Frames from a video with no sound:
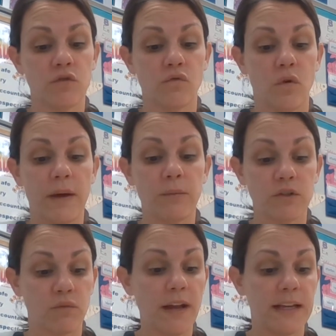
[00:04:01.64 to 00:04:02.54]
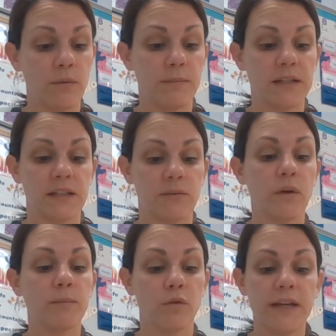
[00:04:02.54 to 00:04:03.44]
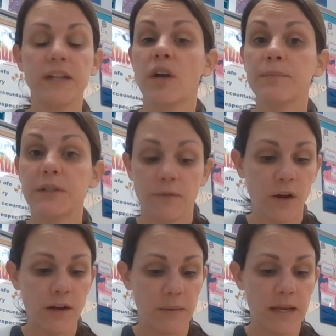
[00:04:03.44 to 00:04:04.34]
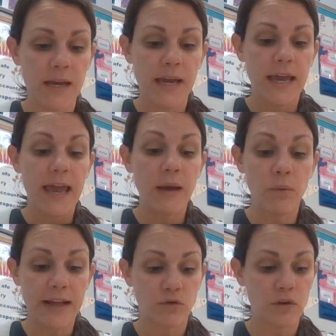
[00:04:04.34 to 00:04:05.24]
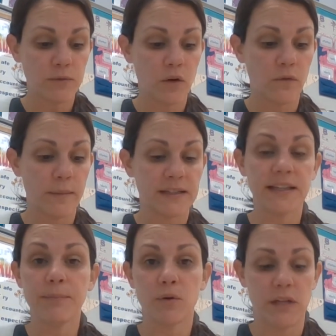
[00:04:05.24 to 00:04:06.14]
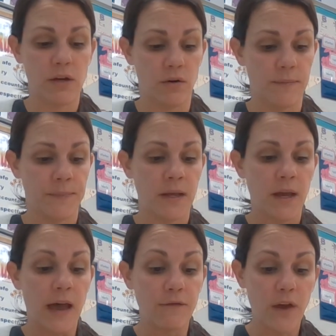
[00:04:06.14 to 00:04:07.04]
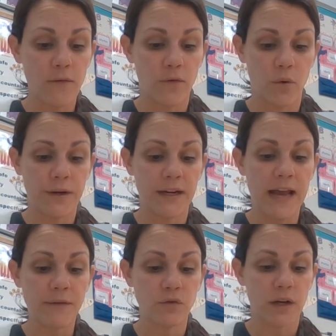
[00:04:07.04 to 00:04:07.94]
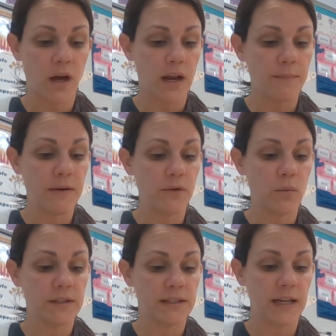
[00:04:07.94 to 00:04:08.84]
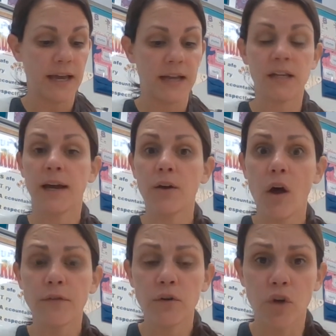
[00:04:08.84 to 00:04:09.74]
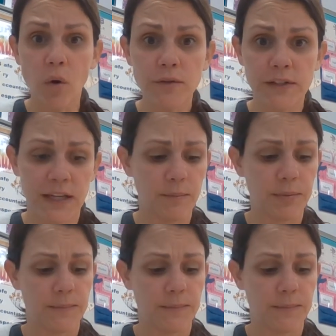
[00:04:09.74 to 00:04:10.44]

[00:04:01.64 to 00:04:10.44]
drawer and was running when Maria jumped in front of me, and when I tripped over my slipper ear. I fell forward, and after I got up, everyone said I had cut off her nose tip.